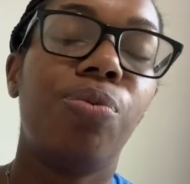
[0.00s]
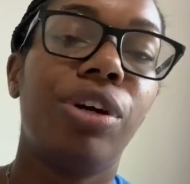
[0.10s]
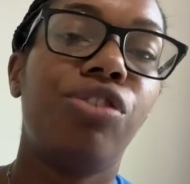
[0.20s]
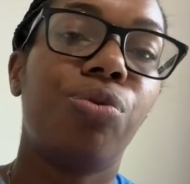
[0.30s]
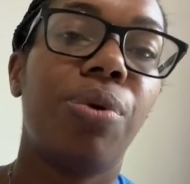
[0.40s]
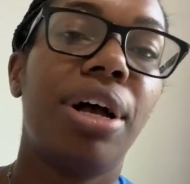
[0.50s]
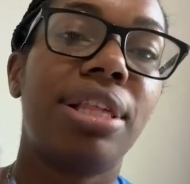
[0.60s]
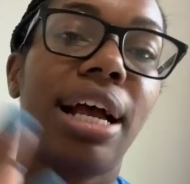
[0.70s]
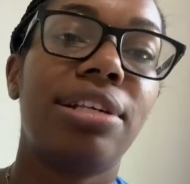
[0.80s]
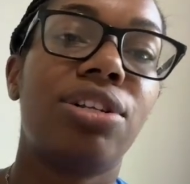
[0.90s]
which
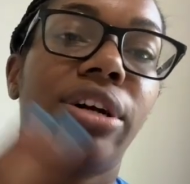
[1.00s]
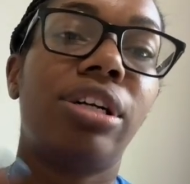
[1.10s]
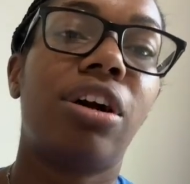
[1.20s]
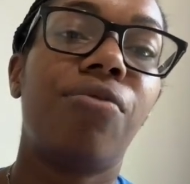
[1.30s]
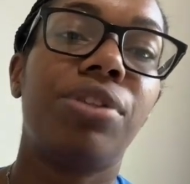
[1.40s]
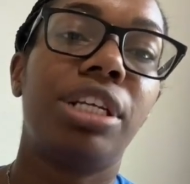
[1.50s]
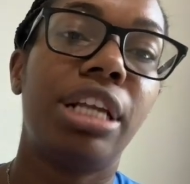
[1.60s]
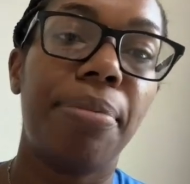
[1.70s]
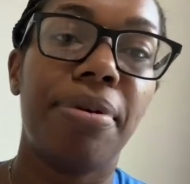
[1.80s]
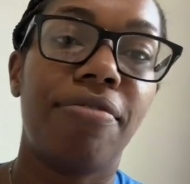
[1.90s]
was I started off with the
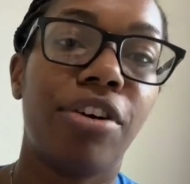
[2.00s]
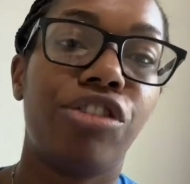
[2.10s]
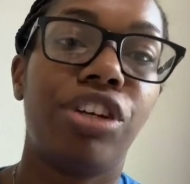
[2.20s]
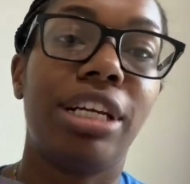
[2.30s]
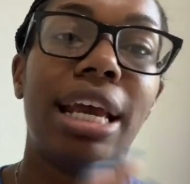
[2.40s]
debit version.